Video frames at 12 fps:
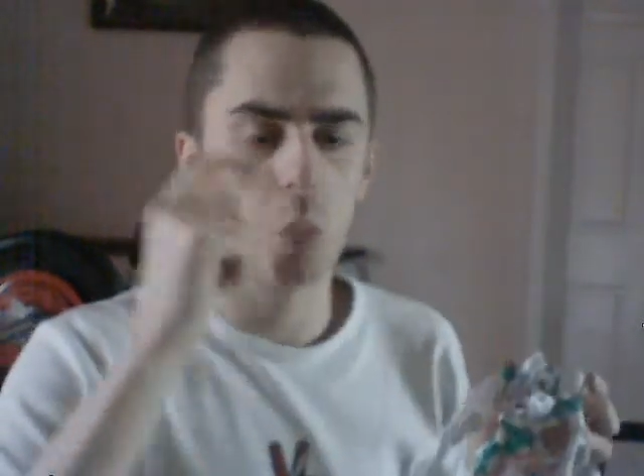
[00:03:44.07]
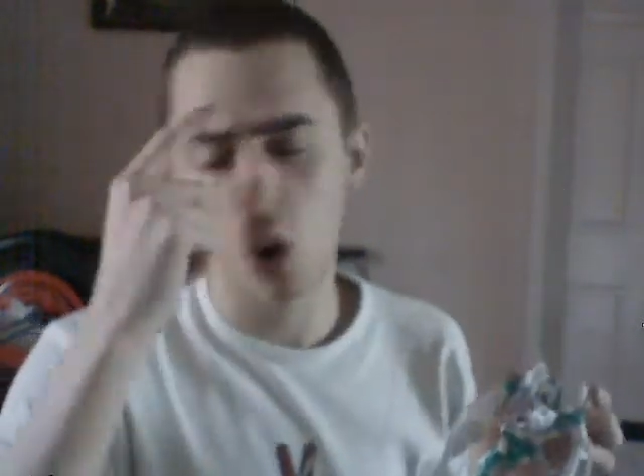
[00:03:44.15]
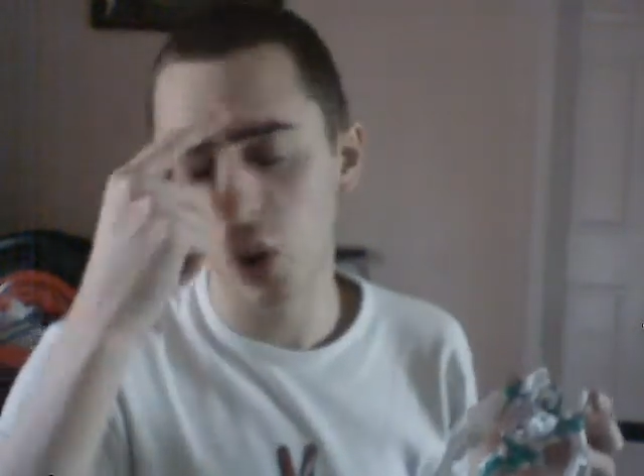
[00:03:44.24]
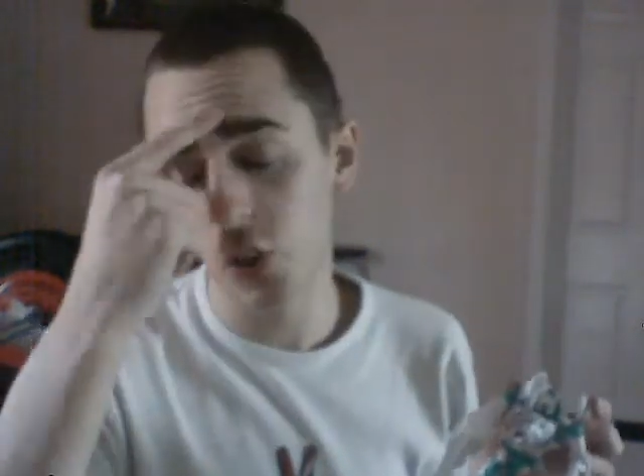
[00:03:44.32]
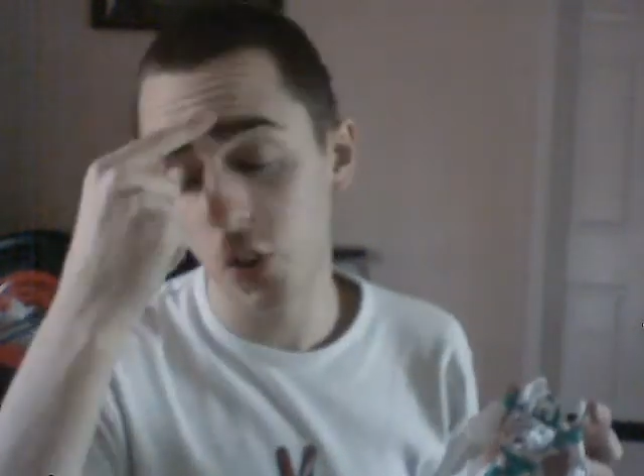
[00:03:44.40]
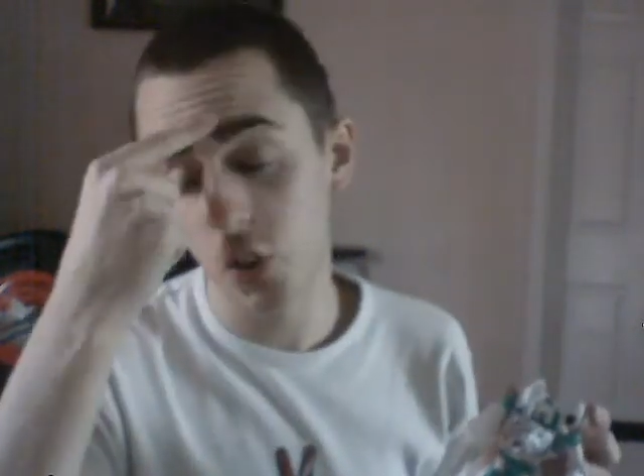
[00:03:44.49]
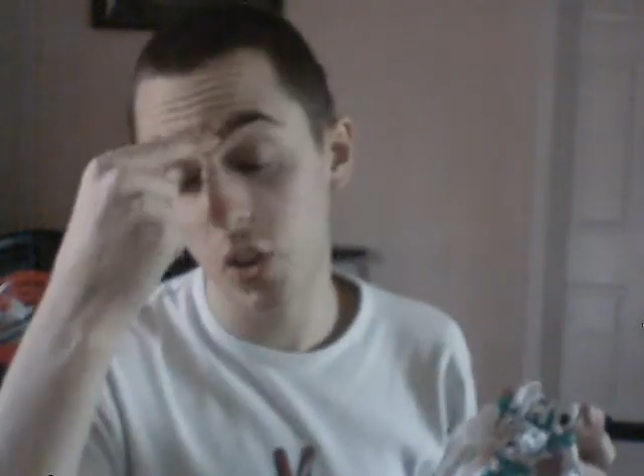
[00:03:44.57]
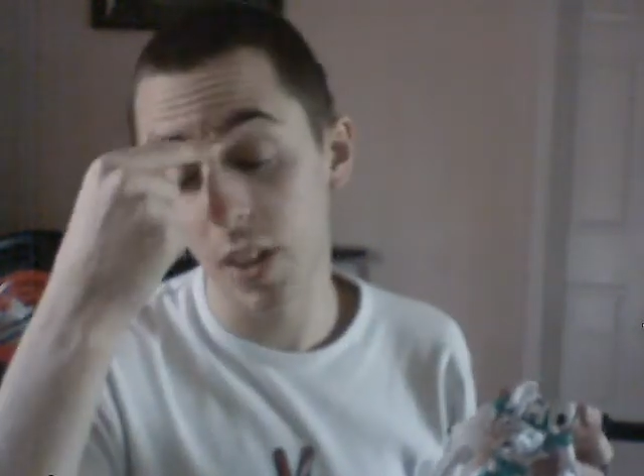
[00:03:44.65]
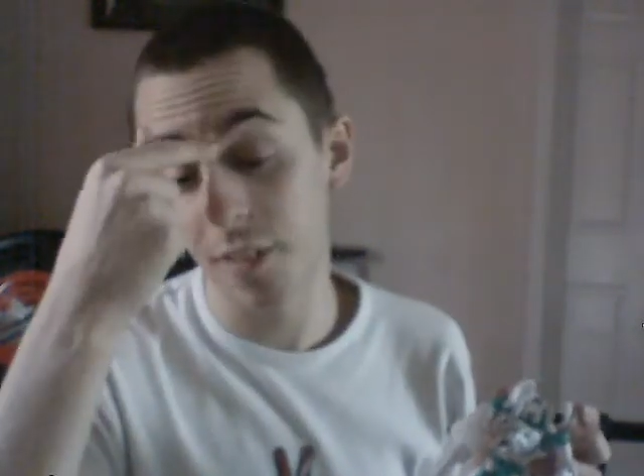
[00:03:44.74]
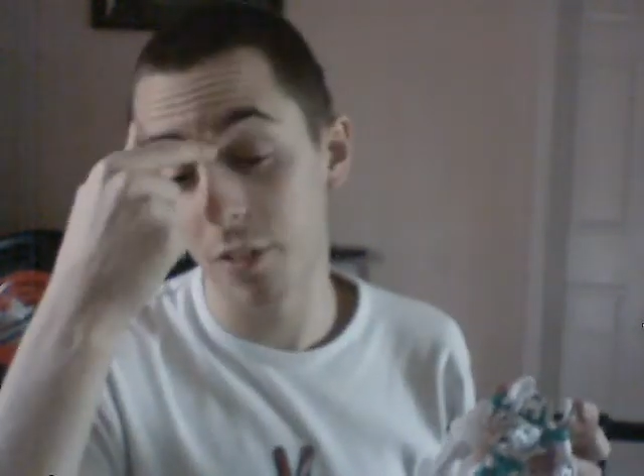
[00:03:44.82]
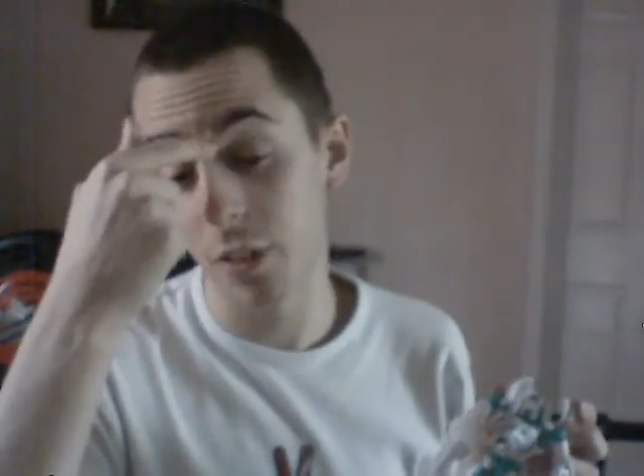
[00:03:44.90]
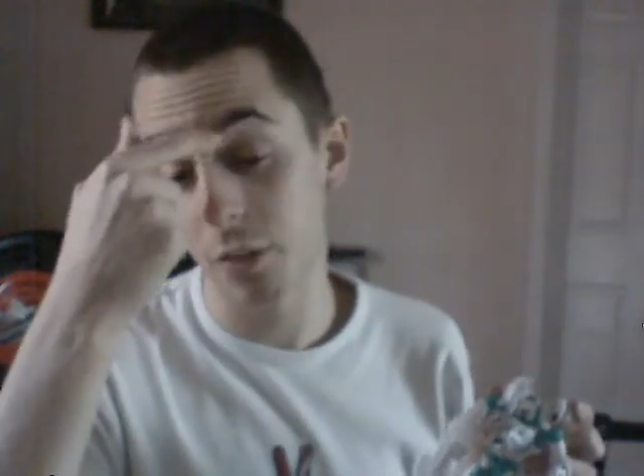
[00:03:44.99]
was
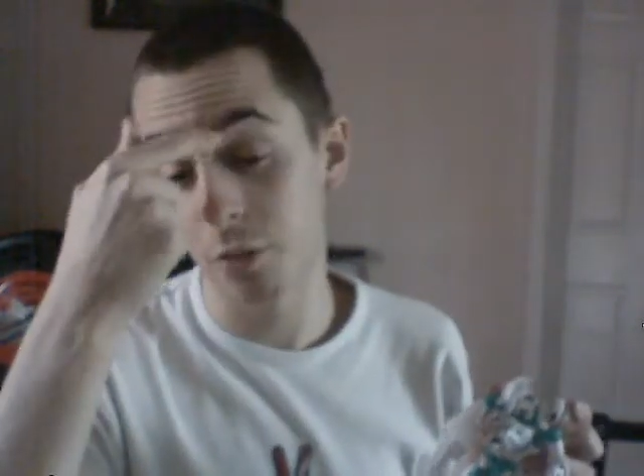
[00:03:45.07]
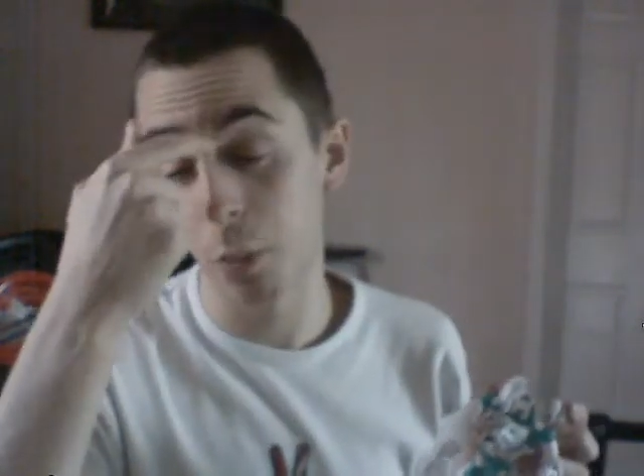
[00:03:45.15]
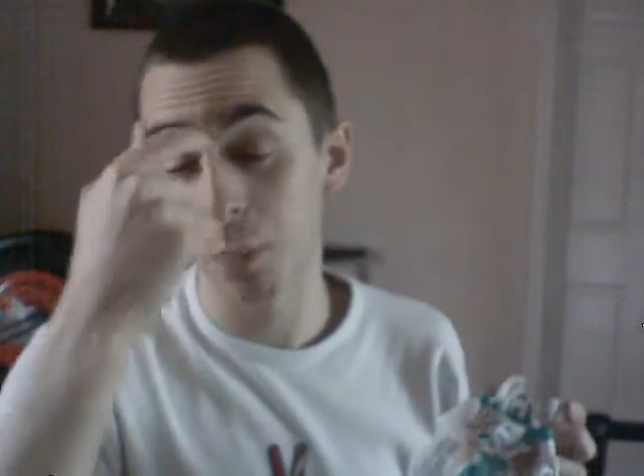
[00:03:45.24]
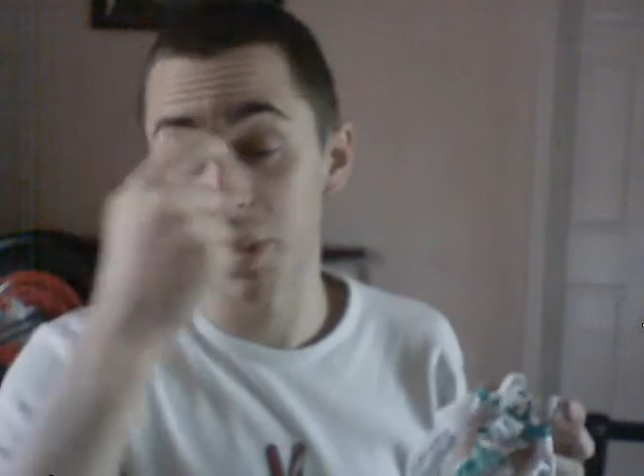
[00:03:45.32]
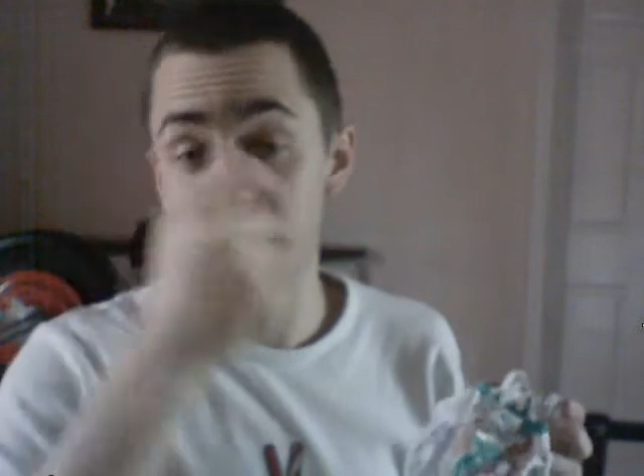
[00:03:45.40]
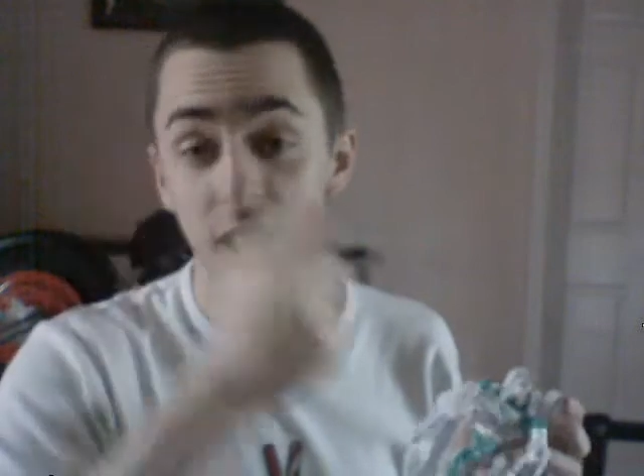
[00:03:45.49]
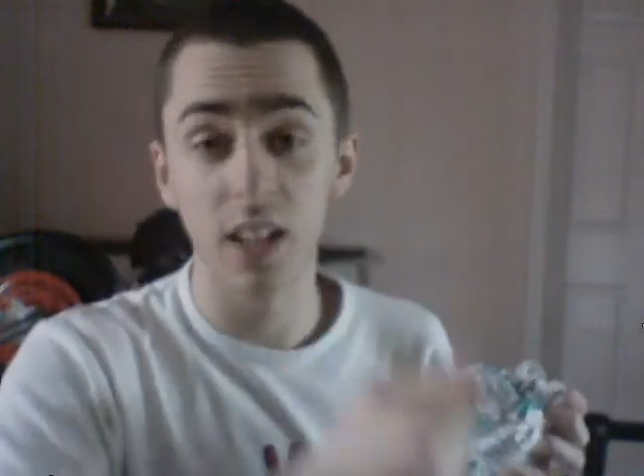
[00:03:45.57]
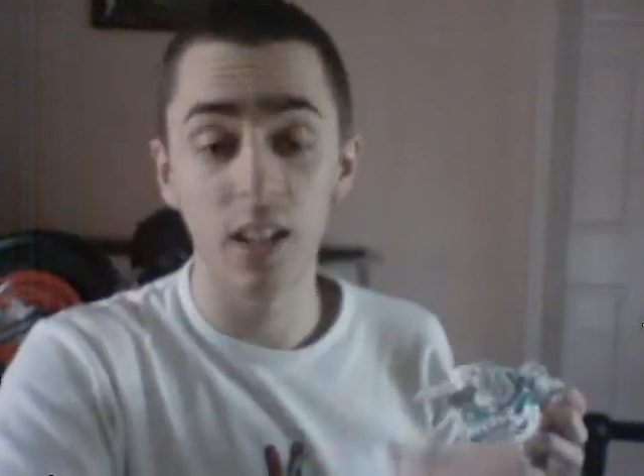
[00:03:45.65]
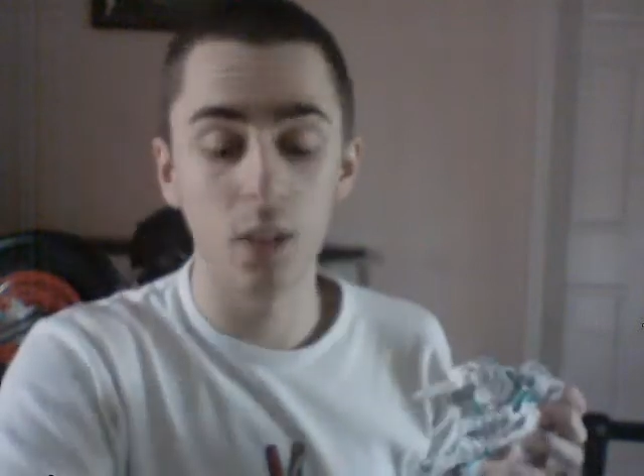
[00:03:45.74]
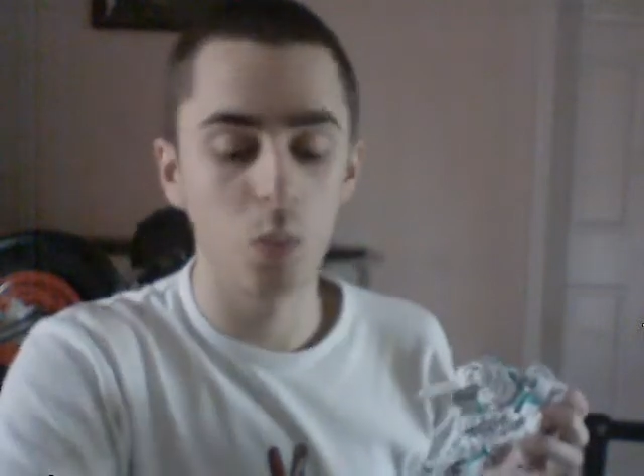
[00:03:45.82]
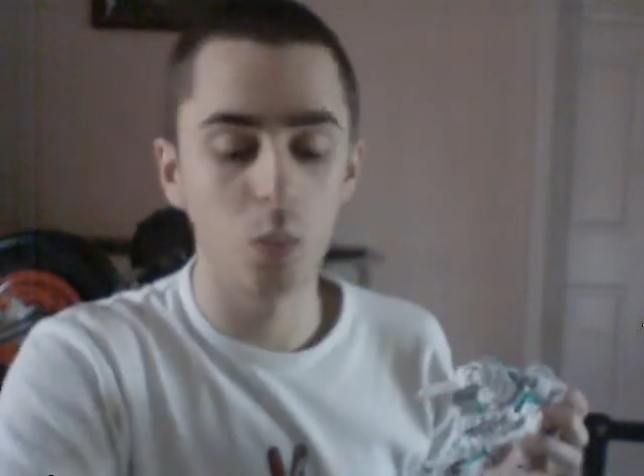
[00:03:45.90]
different from the